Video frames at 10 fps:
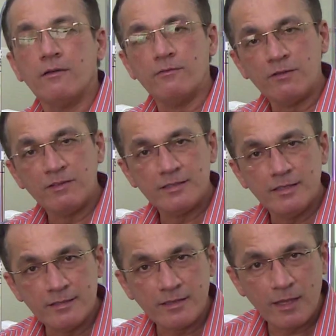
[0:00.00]
When we
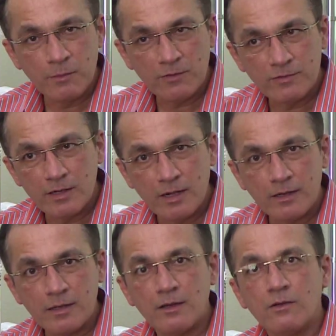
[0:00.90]
see ischemia of the
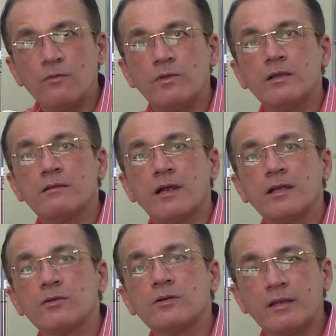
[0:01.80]
retina, we try
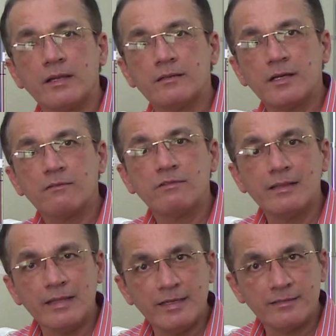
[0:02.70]
to treat that with
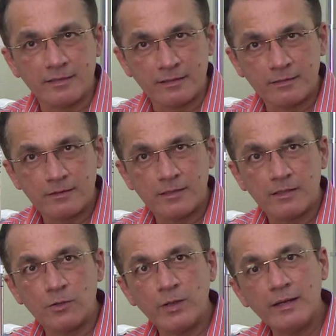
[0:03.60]
laser.
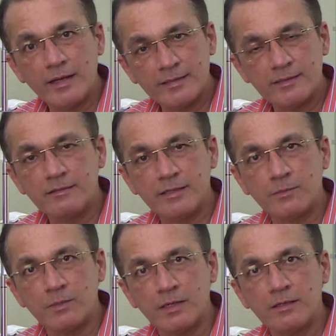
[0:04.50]
Doing laser
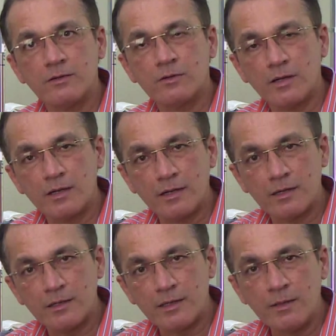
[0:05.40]
treatment
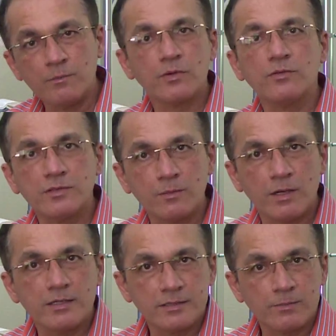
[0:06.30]
improves the
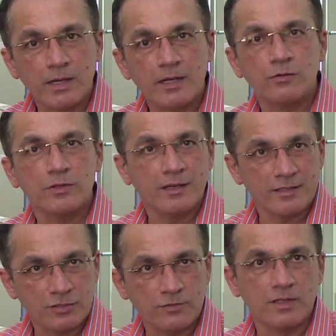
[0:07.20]
blood supply to the
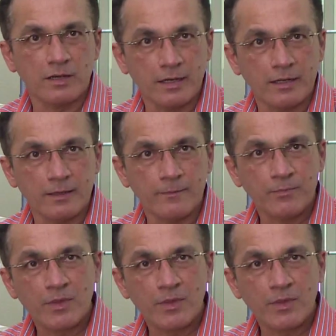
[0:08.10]
rest of the retina.